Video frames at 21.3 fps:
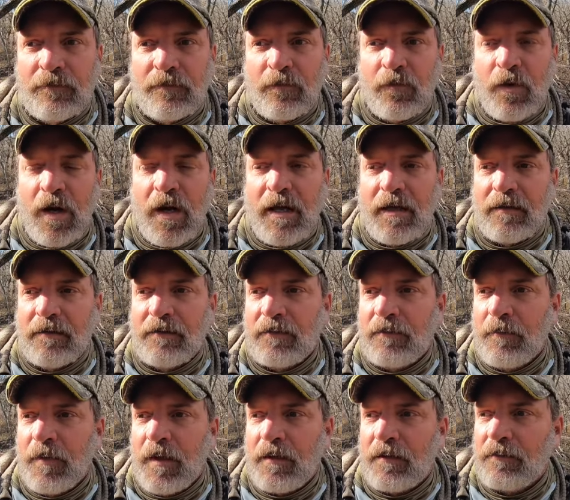right
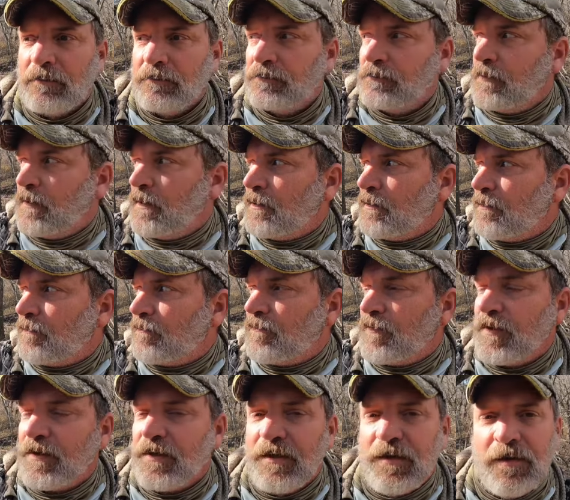about
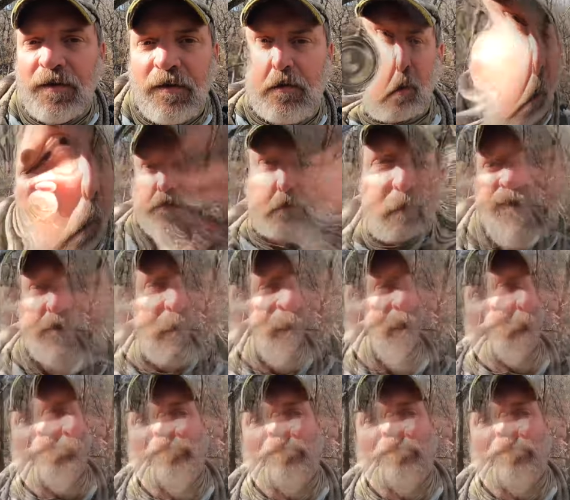150 yards.